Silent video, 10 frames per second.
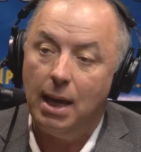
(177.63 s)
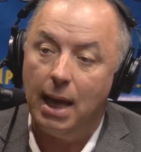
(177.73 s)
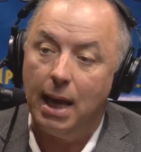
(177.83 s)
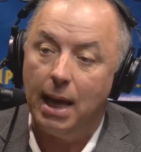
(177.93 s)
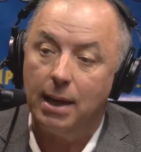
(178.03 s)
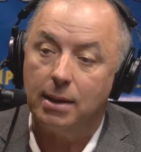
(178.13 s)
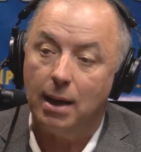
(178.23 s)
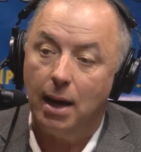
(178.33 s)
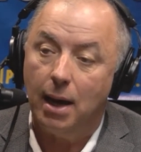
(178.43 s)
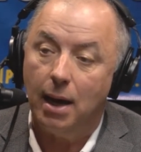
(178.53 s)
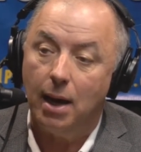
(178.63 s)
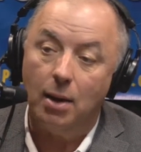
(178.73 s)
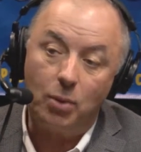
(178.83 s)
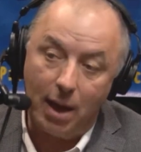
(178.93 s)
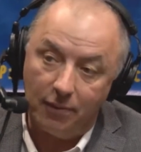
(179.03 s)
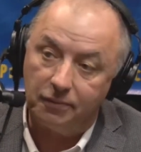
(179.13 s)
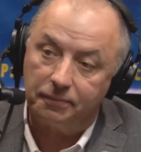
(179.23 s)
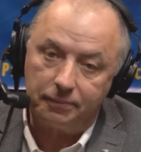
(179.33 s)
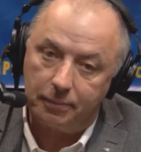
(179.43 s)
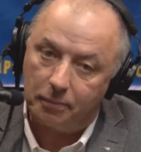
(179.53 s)
and uh, we have
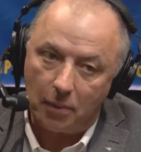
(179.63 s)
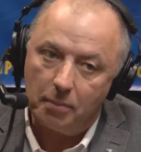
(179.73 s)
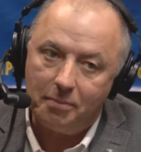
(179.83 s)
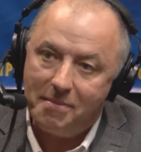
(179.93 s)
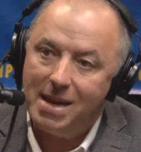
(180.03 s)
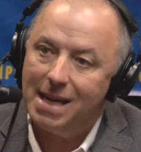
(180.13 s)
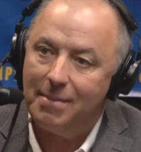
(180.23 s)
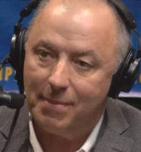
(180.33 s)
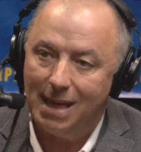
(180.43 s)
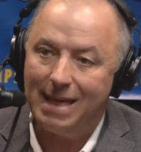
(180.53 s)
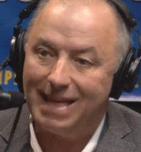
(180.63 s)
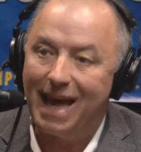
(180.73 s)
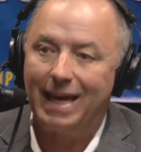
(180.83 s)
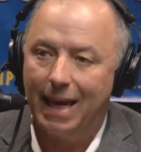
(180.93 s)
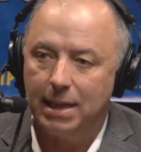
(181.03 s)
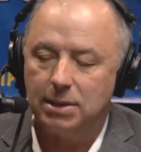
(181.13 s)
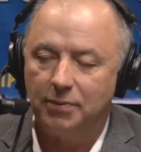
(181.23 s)
many, many decades